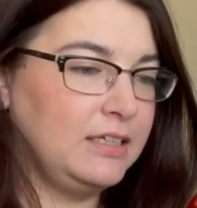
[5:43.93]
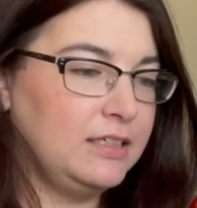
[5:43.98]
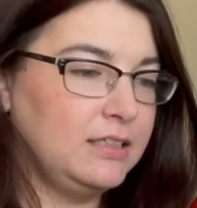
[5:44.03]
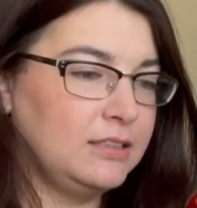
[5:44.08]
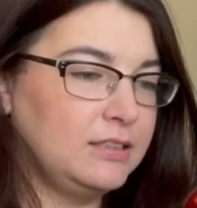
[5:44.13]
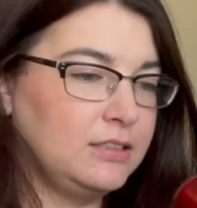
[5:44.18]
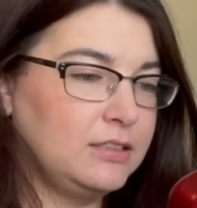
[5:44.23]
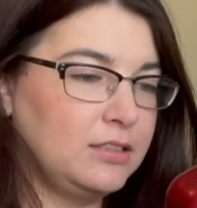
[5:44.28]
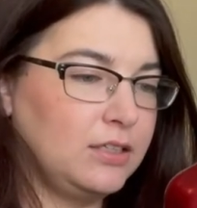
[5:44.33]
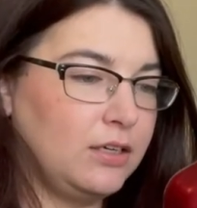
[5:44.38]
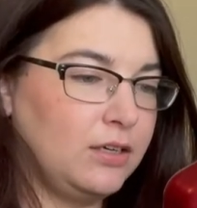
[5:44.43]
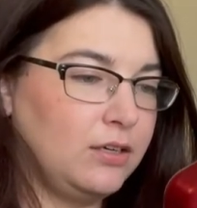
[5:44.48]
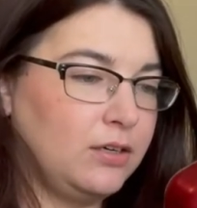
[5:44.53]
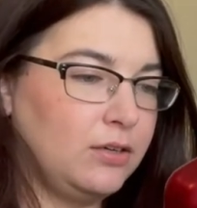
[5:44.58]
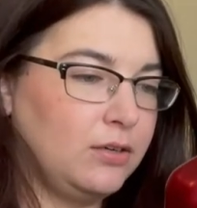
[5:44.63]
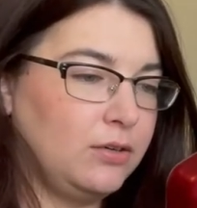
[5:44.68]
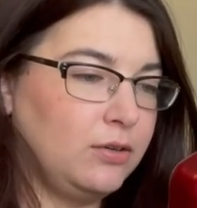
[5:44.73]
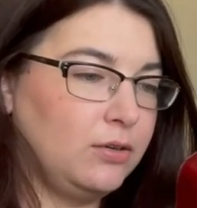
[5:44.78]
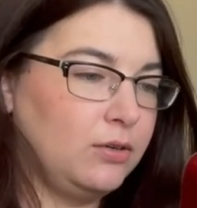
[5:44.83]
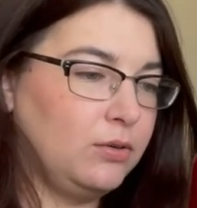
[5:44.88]

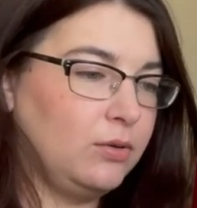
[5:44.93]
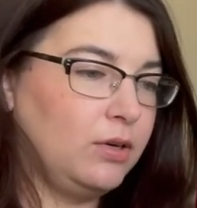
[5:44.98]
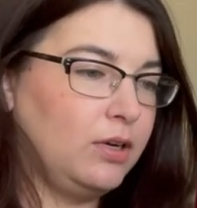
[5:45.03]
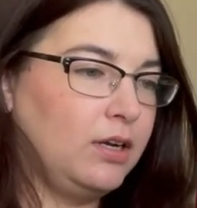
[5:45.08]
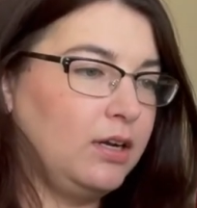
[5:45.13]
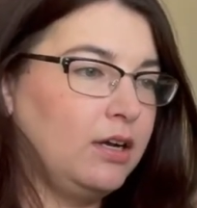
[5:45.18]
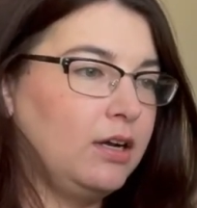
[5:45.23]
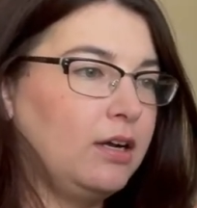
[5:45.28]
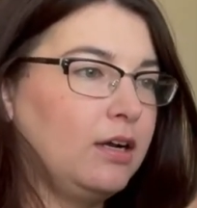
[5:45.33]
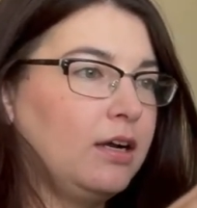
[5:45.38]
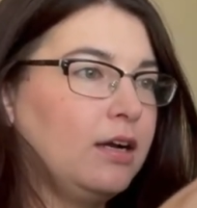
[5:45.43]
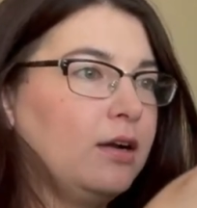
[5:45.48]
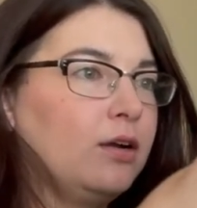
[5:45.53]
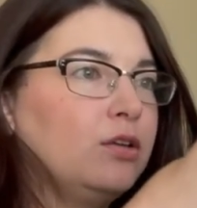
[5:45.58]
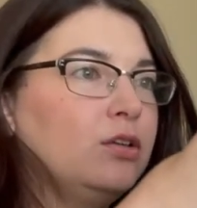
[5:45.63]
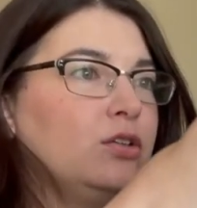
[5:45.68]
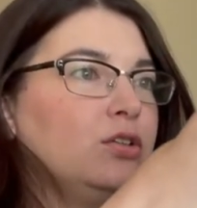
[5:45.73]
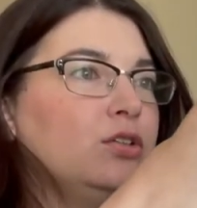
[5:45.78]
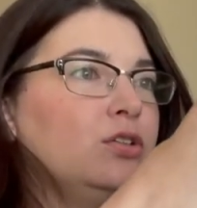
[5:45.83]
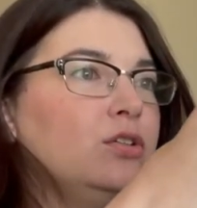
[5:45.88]
So I
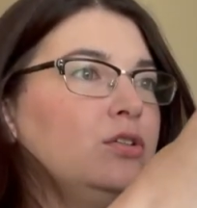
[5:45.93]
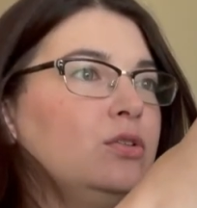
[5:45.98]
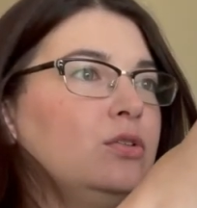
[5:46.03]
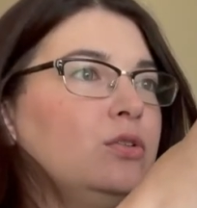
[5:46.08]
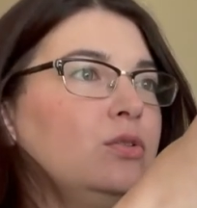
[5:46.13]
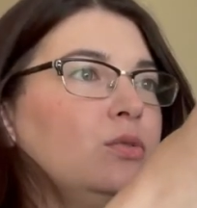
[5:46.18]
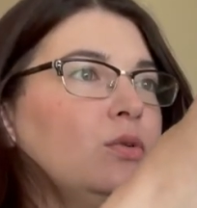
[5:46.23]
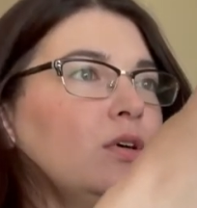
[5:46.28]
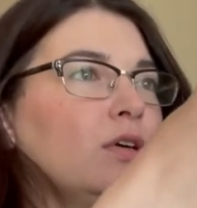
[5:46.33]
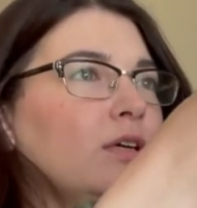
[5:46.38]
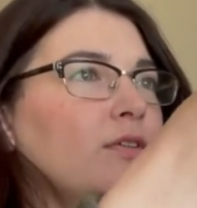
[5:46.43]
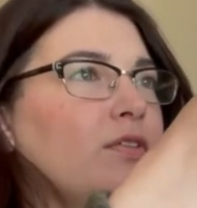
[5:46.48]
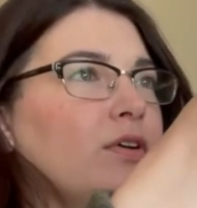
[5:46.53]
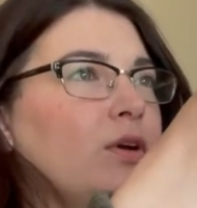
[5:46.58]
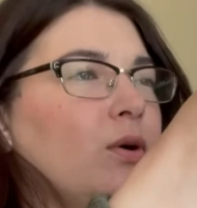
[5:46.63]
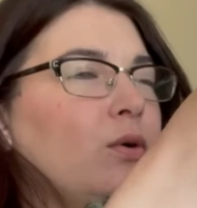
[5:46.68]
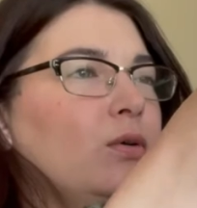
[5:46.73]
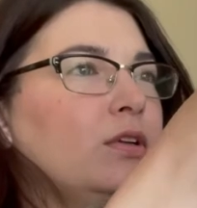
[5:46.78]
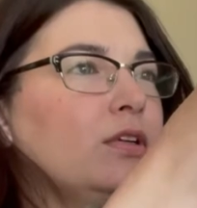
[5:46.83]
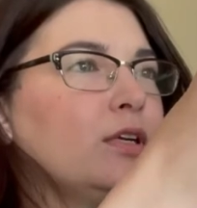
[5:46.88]
do, if I
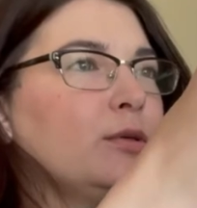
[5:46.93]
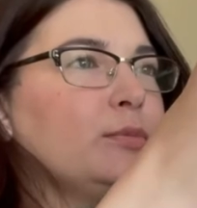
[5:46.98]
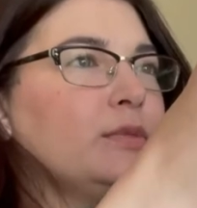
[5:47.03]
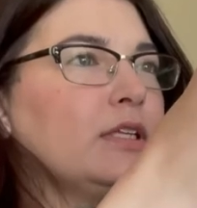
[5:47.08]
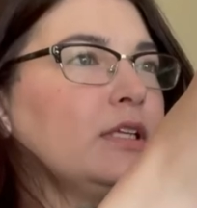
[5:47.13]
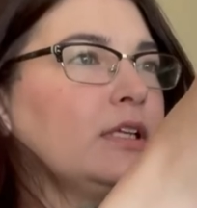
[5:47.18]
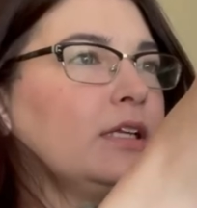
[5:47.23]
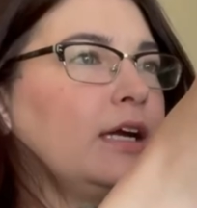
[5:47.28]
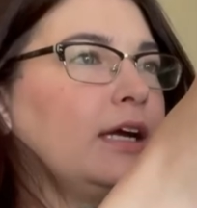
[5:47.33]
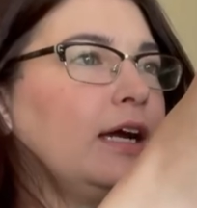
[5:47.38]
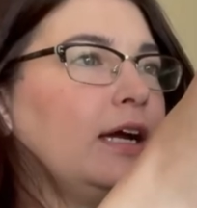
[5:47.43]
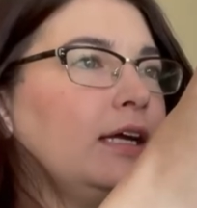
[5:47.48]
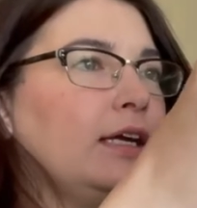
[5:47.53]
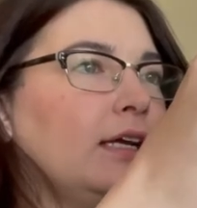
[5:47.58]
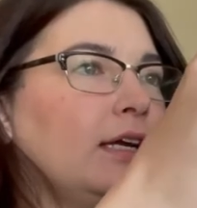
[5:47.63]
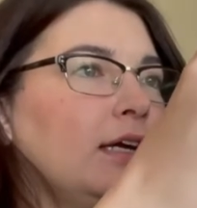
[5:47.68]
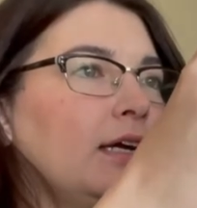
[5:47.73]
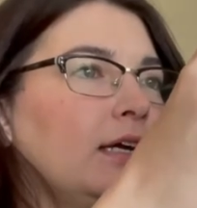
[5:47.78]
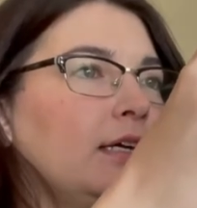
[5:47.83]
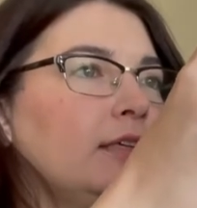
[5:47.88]
hold it up to the light, I
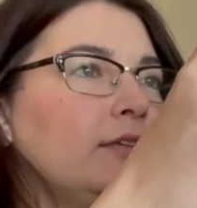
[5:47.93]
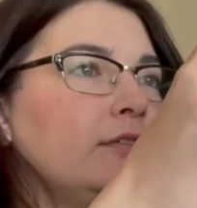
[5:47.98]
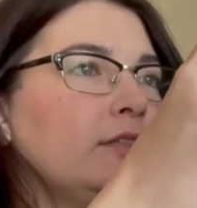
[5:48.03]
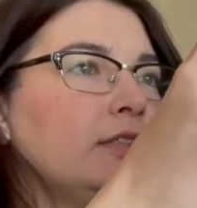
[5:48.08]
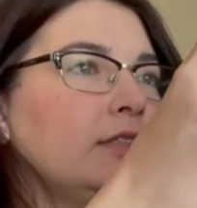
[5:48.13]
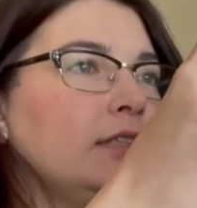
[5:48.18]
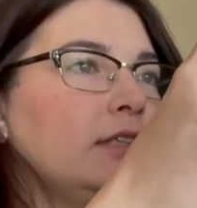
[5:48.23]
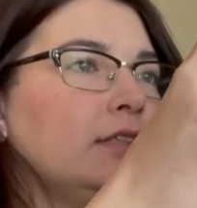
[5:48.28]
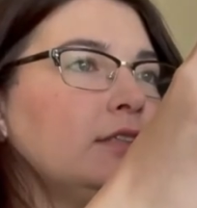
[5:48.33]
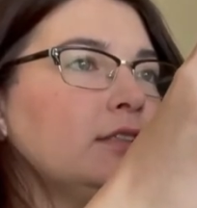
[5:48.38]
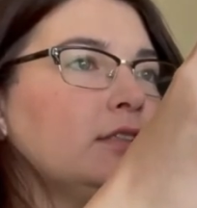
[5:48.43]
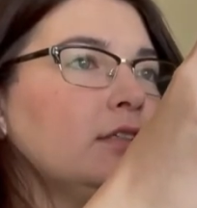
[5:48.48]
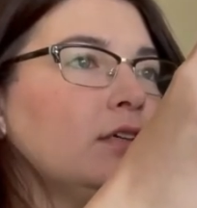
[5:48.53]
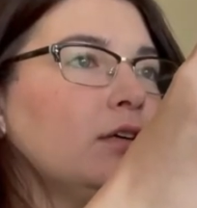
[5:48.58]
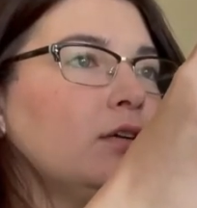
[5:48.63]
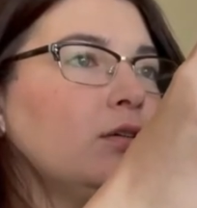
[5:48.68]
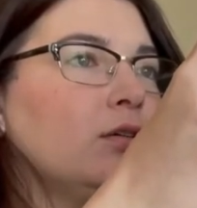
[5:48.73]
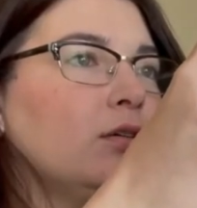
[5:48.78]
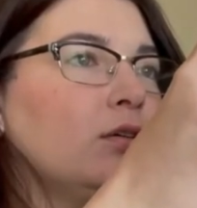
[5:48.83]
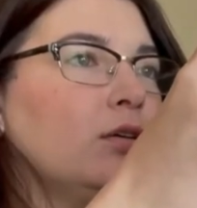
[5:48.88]
can kind of see. So
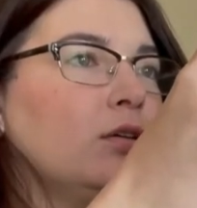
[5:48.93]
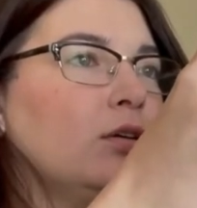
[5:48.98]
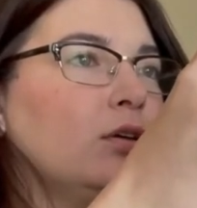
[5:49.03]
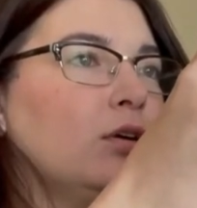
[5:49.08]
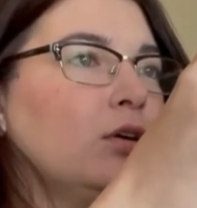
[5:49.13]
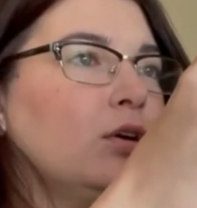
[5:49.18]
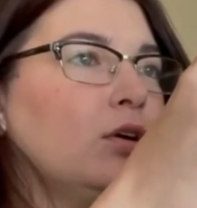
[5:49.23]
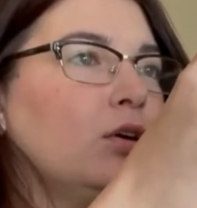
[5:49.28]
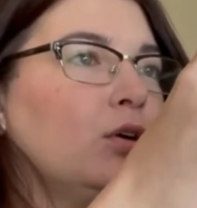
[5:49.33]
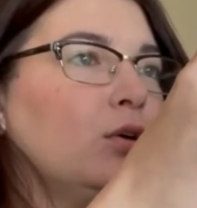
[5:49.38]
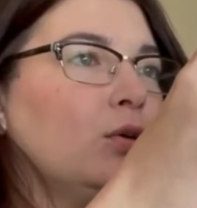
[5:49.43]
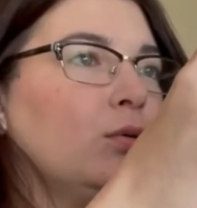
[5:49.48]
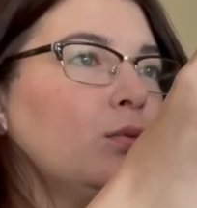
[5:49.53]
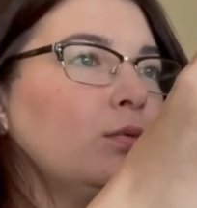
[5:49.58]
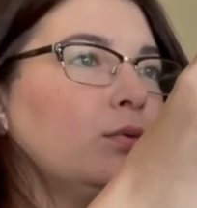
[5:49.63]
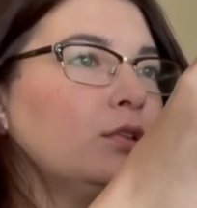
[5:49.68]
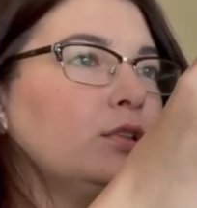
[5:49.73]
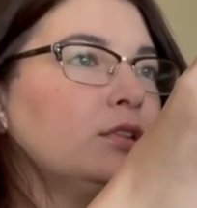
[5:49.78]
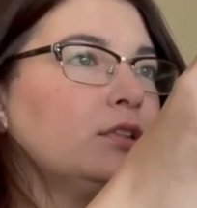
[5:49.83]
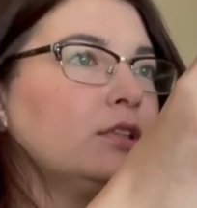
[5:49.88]

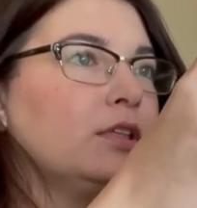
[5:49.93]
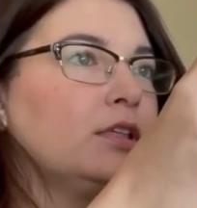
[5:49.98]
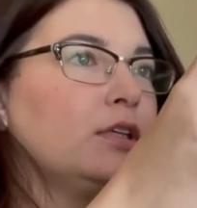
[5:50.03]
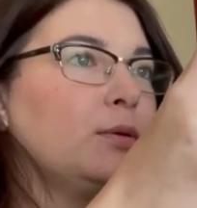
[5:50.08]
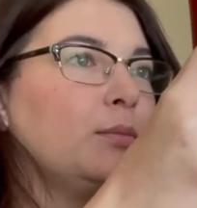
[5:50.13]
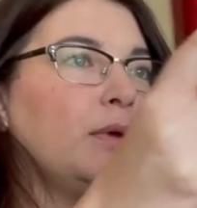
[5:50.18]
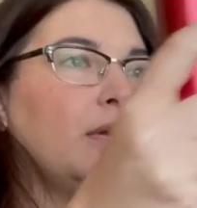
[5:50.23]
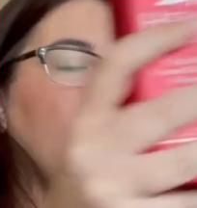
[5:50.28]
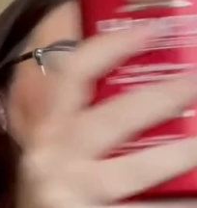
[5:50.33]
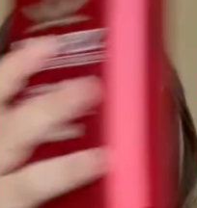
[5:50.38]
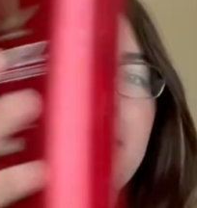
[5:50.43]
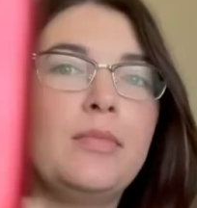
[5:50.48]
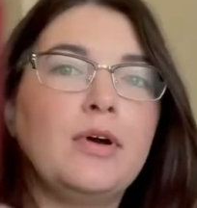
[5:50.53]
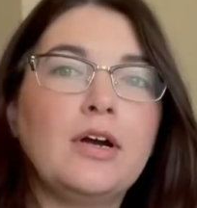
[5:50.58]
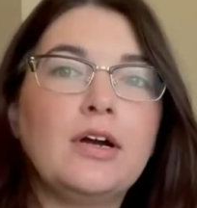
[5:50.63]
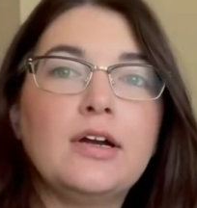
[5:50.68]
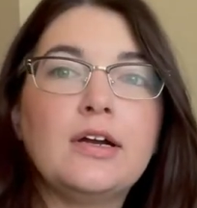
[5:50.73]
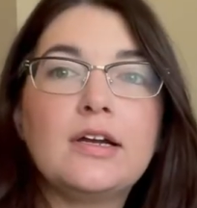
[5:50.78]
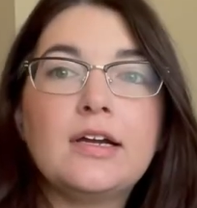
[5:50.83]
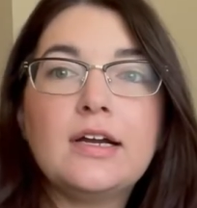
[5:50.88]
I'm just gonna make a
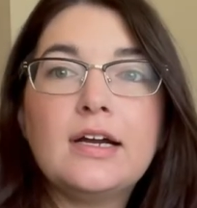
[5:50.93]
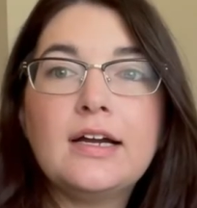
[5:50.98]
mark.